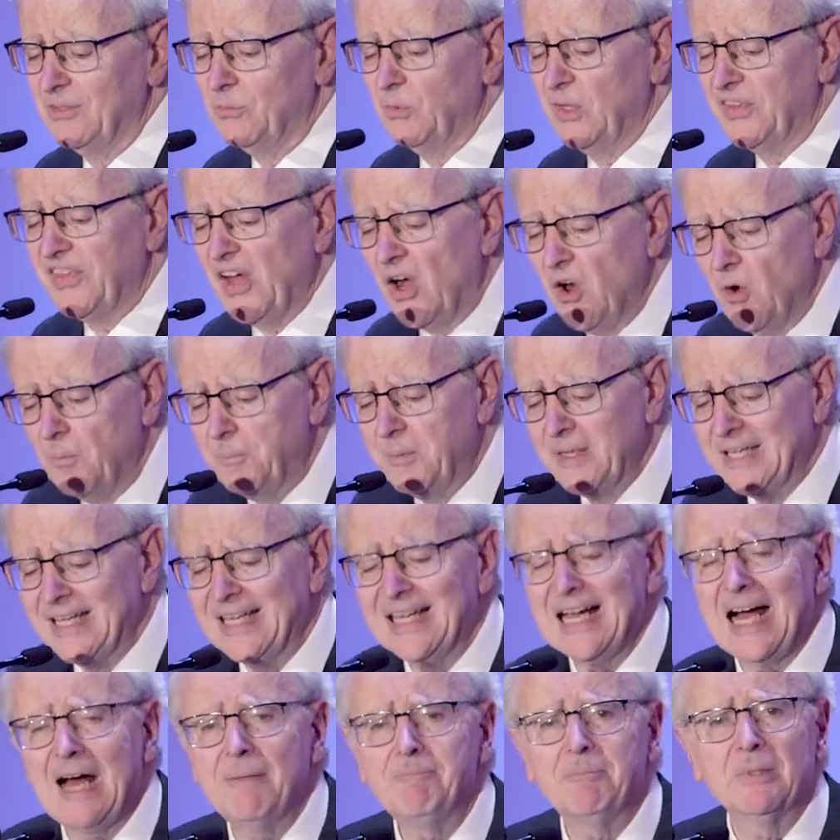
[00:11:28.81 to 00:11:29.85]
with
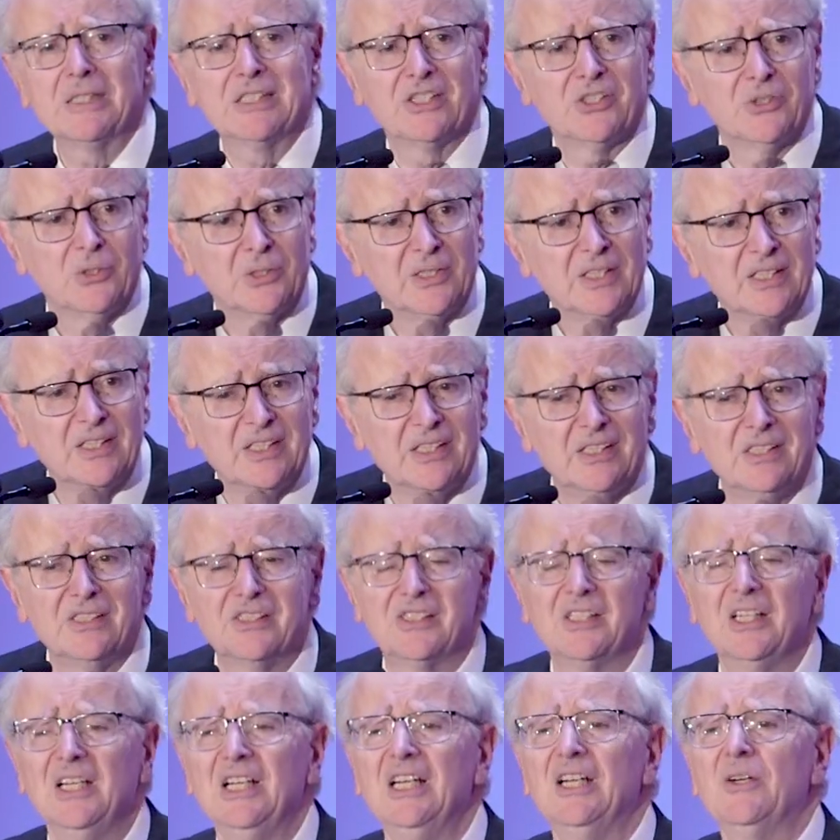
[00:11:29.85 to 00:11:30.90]
opening
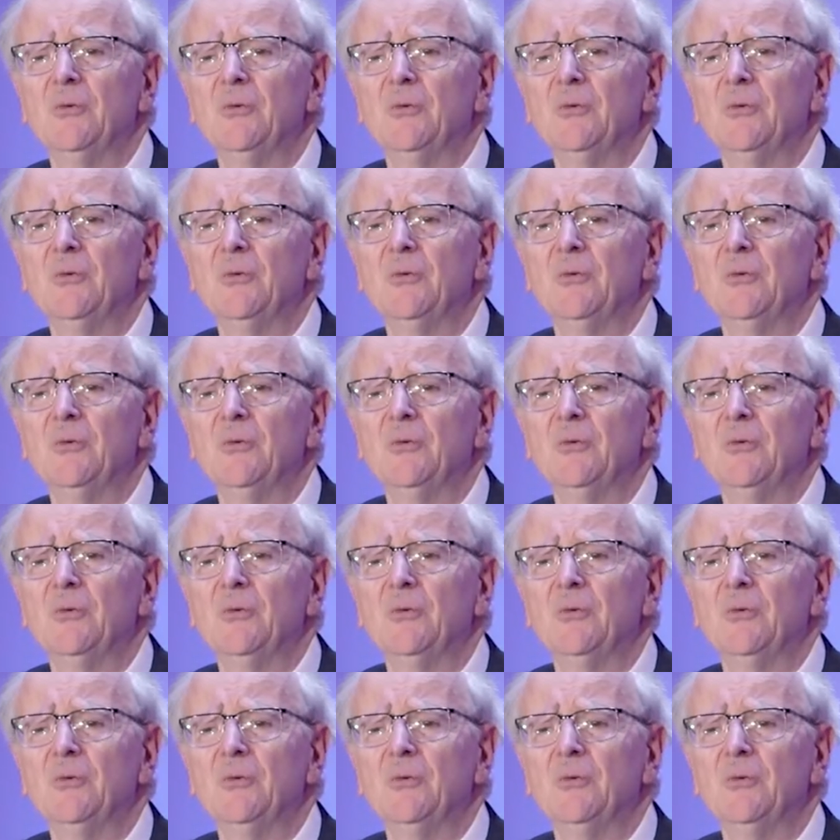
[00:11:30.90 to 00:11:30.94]
opportunities,